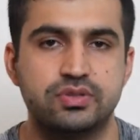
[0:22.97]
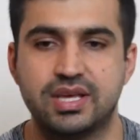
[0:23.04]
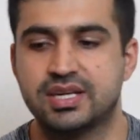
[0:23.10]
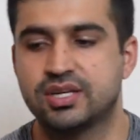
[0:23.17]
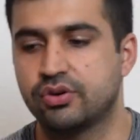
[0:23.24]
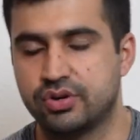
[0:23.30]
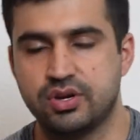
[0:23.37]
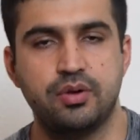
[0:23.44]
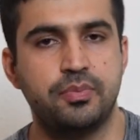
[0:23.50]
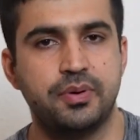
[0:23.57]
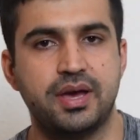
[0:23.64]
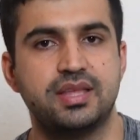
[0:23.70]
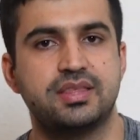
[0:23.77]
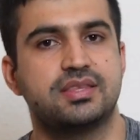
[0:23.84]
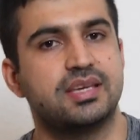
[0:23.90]
that career
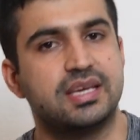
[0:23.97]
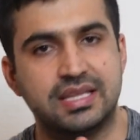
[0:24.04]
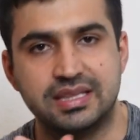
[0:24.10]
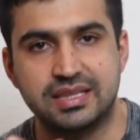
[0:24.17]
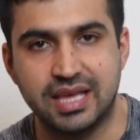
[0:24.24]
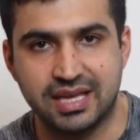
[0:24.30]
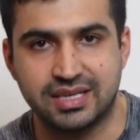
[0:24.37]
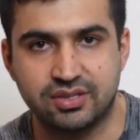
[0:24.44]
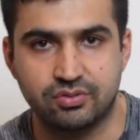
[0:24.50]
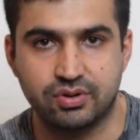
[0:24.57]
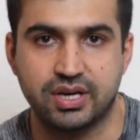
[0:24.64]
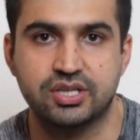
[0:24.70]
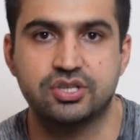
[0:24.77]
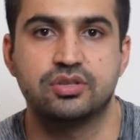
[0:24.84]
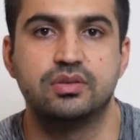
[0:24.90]
path in that
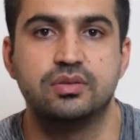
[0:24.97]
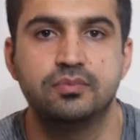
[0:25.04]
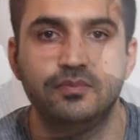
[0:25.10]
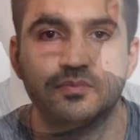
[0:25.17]
direction.